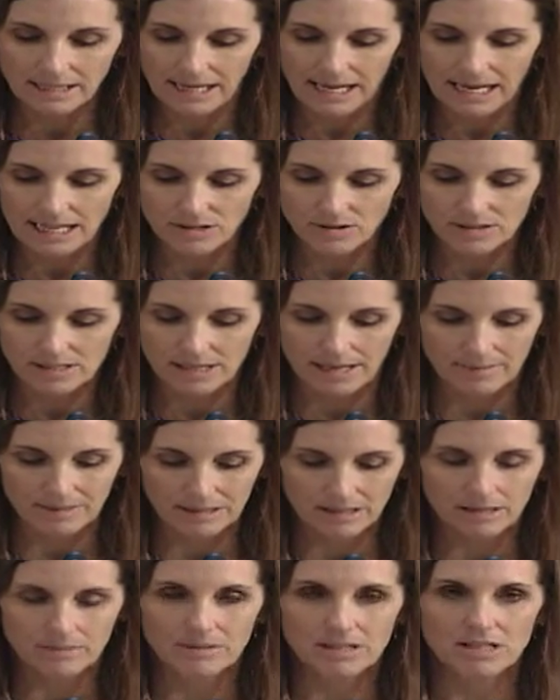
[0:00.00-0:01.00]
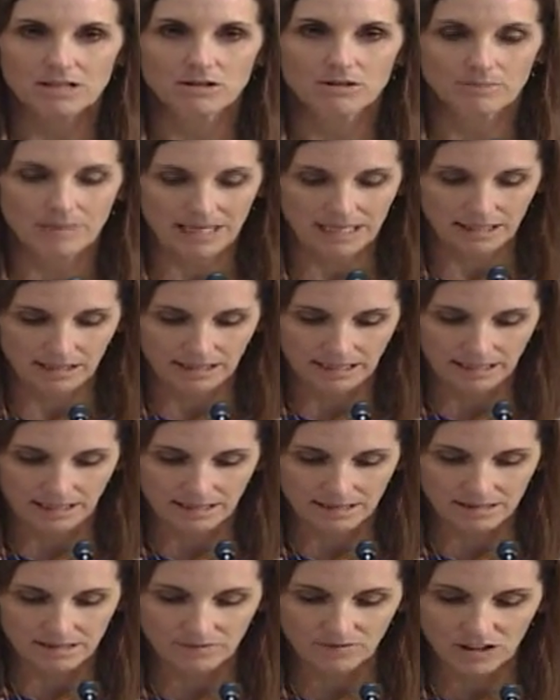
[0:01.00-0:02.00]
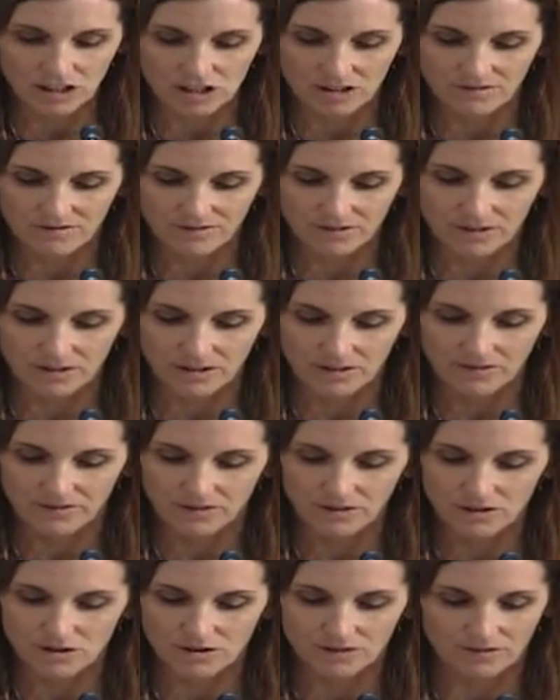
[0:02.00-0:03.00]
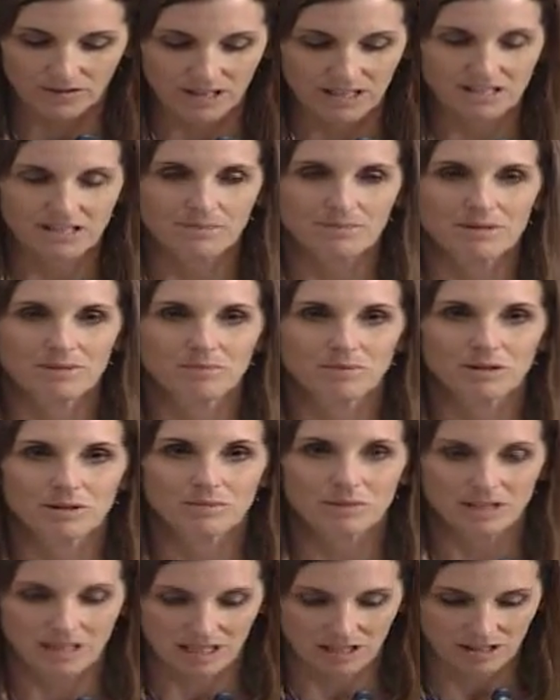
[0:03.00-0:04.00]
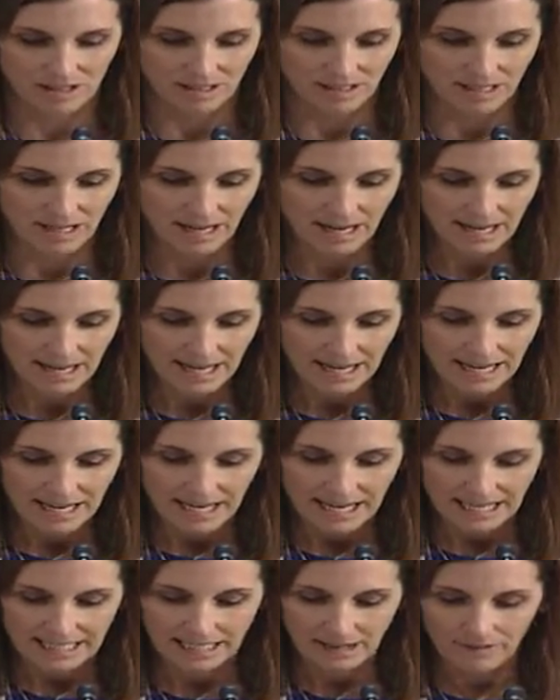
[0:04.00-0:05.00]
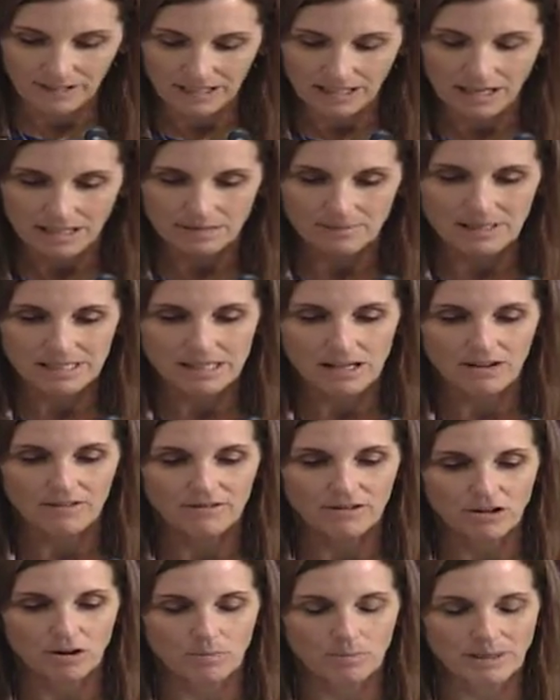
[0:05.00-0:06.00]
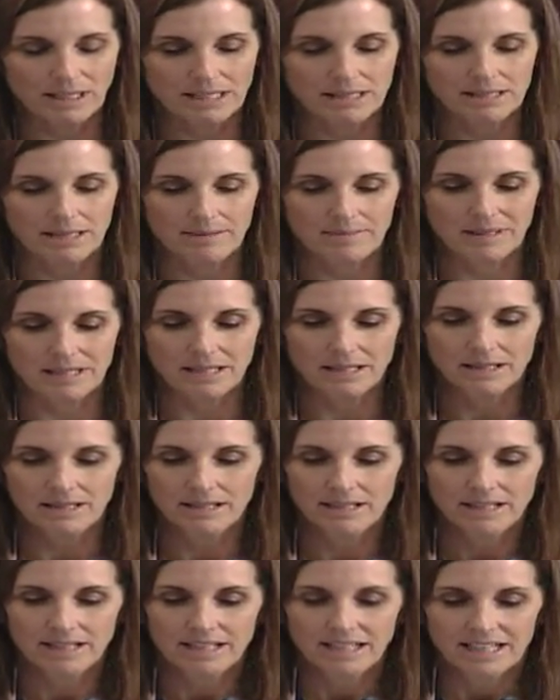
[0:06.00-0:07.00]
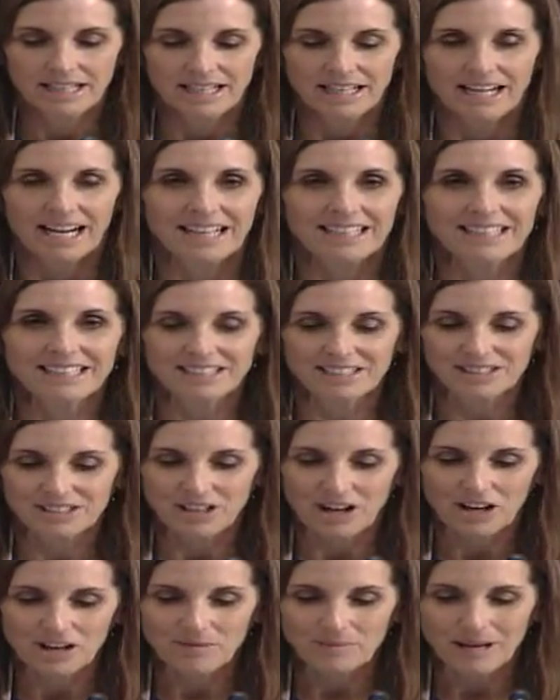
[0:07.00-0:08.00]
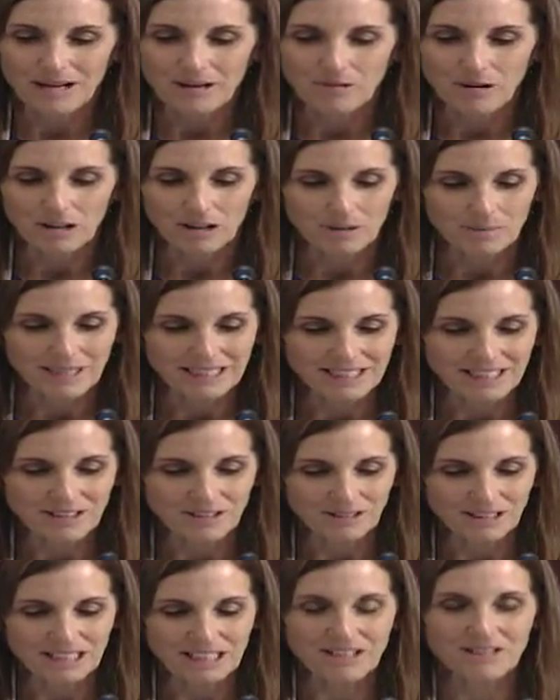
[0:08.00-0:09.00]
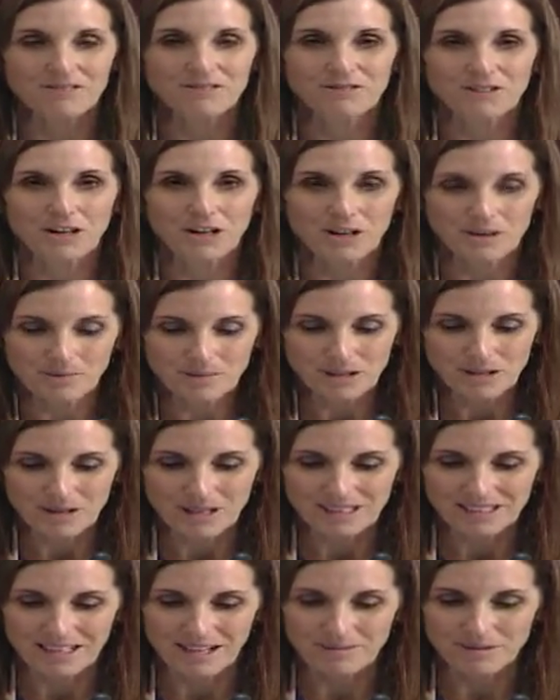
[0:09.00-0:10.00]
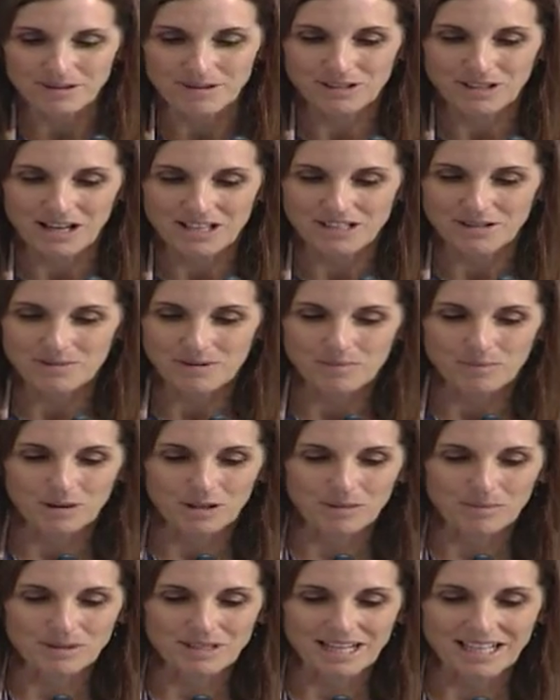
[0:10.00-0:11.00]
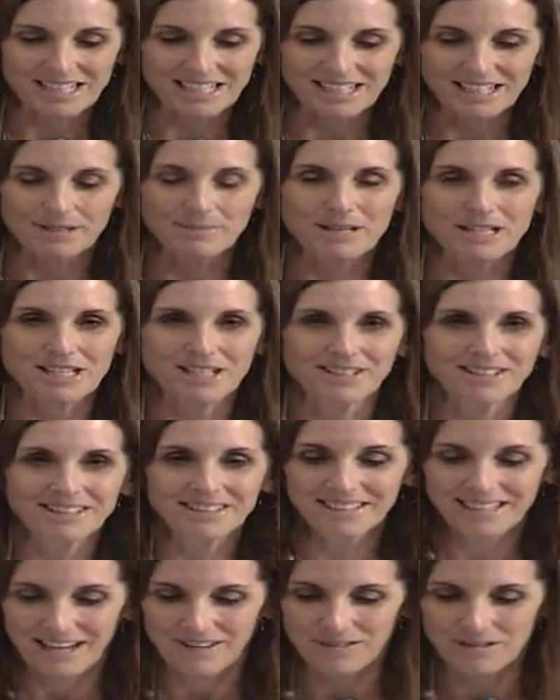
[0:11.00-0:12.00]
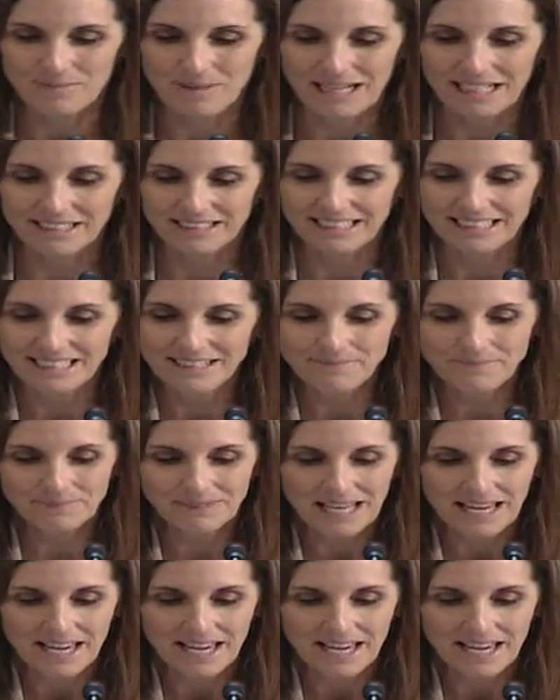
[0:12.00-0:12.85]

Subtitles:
today to examine Commissioner McSally's vision for the future of Customs and Border Protection. I now recognize myself for an opening statement. I'd like to start by welcoming the newly confirmed U.S. Customs and Border Protection Commissioner, Kevin McSally,